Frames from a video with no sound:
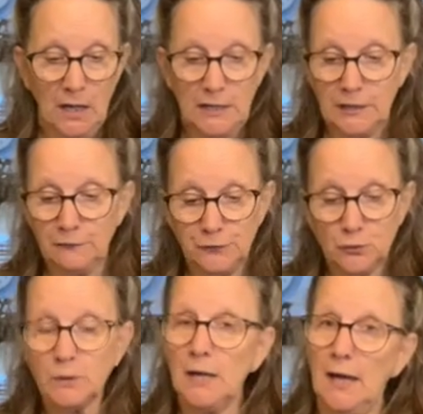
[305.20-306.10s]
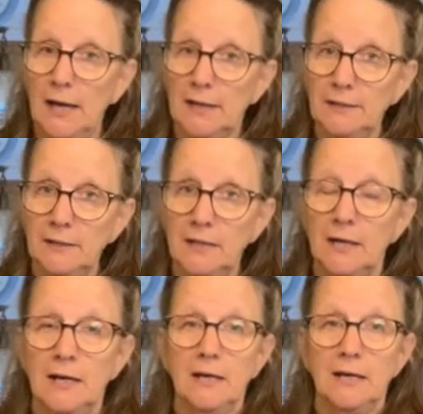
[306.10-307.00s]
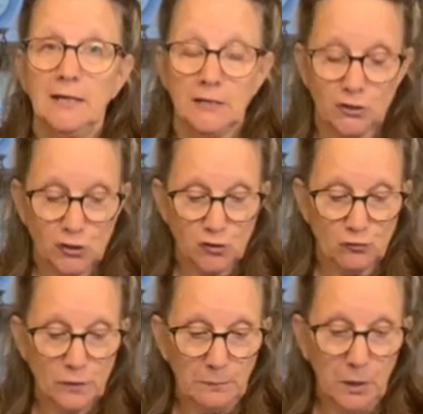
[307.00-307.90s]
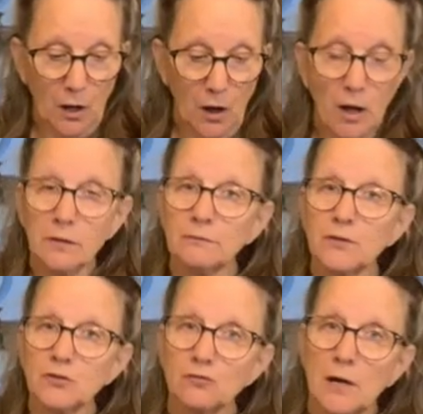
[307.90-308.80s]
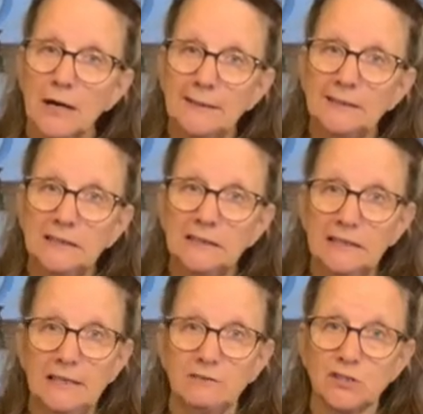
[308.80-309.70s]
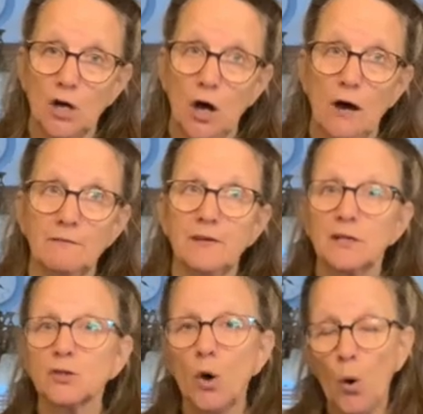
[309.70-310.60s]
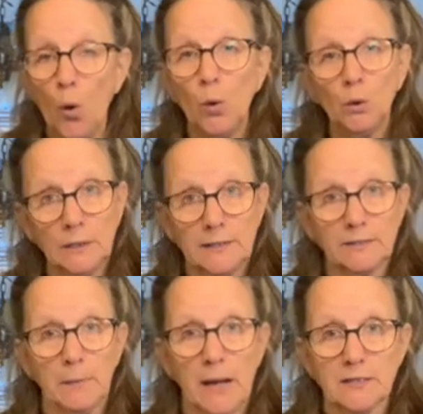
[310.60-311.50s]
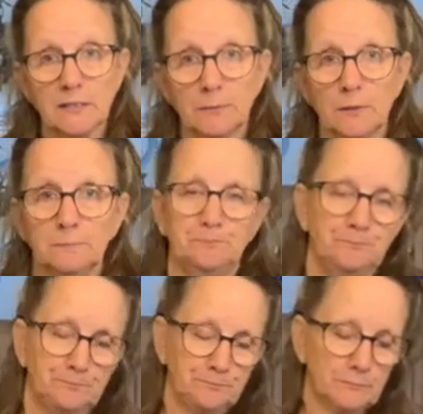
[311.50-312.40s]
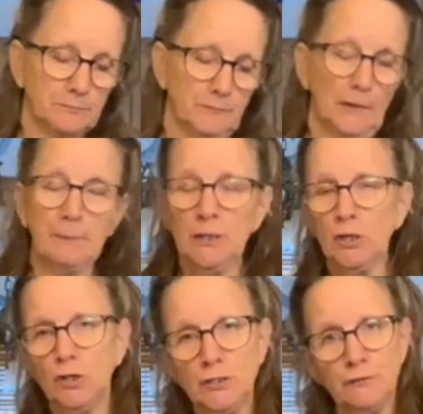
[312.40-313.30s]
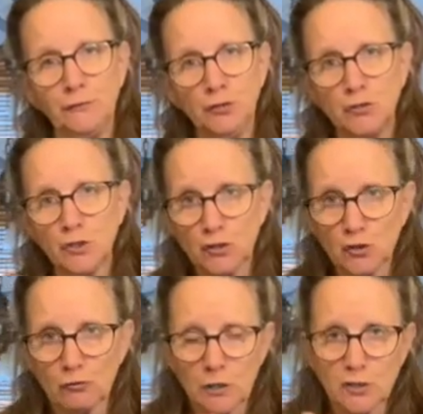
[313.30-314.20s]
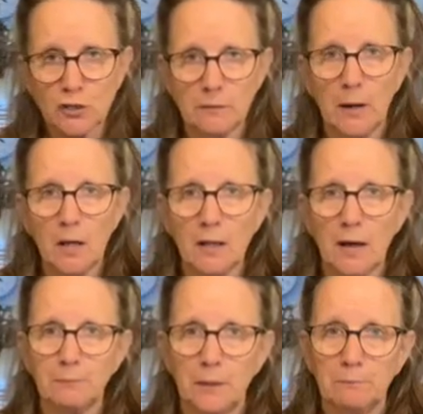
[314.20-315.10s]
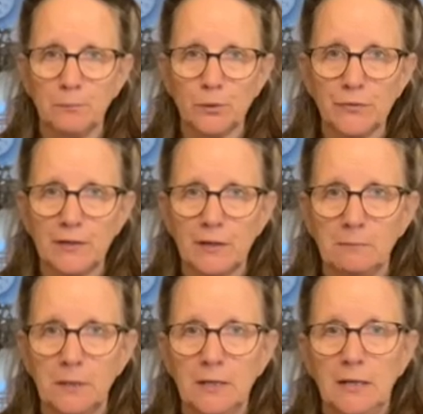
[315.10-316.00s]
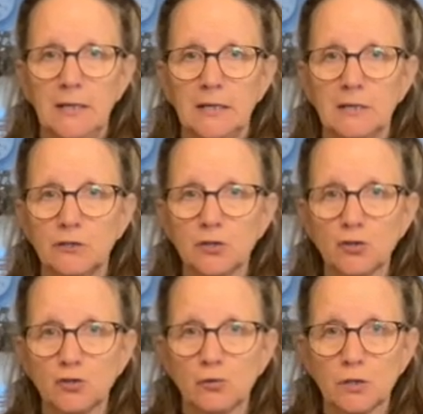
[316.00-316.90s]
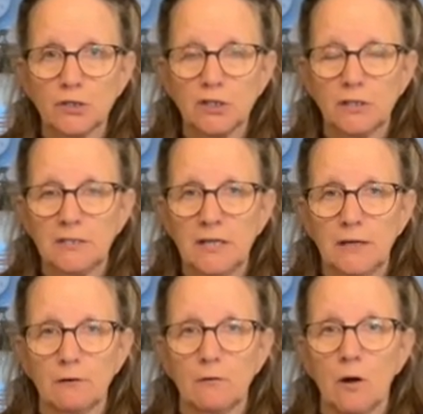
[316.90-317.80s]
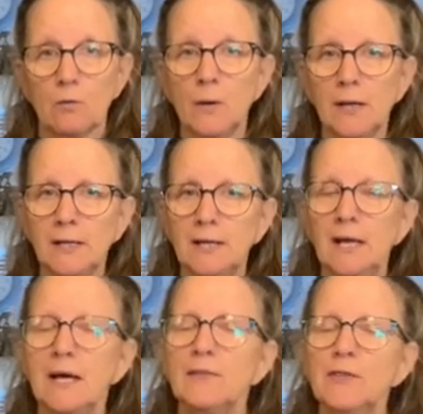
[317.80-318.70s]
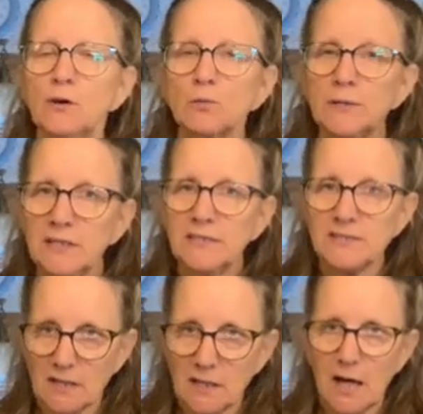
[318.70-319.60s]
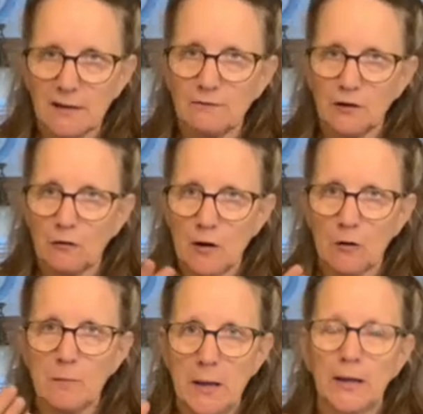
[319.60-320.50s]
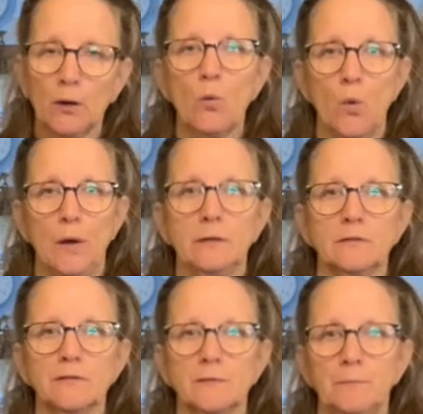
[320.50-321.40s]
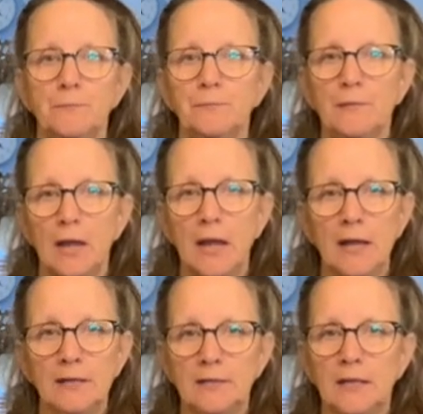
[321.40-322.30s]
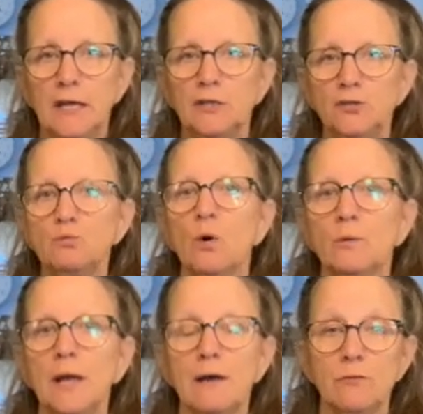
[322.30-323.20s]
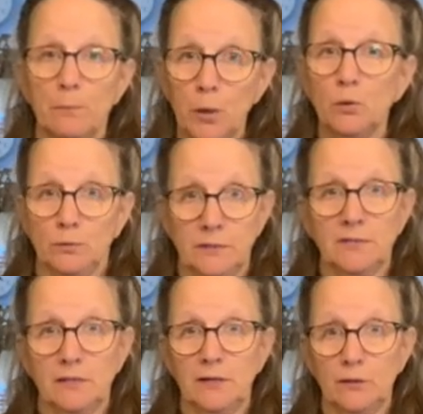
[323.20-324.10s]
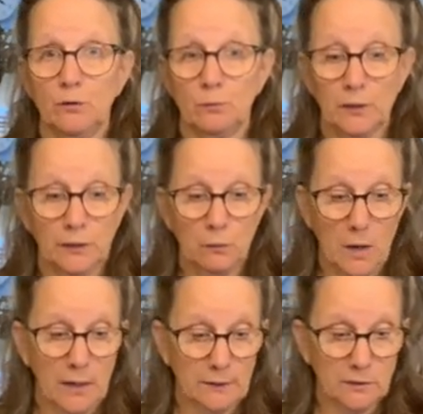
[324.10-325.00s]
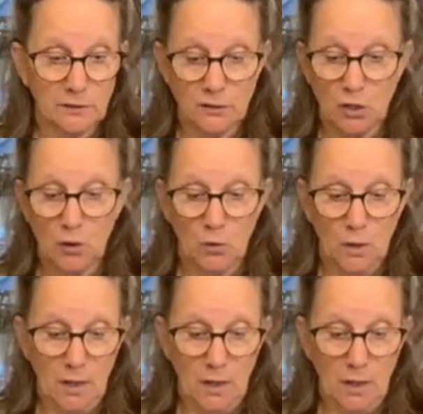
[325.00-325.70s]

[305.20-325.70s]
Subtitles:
If you can, strip all of the dried leaves off as whole as possible, because if you just crush them all up and put them in their storage container already, they'll release a lot of their aromatic oils, and you won't have the potency that you really want. So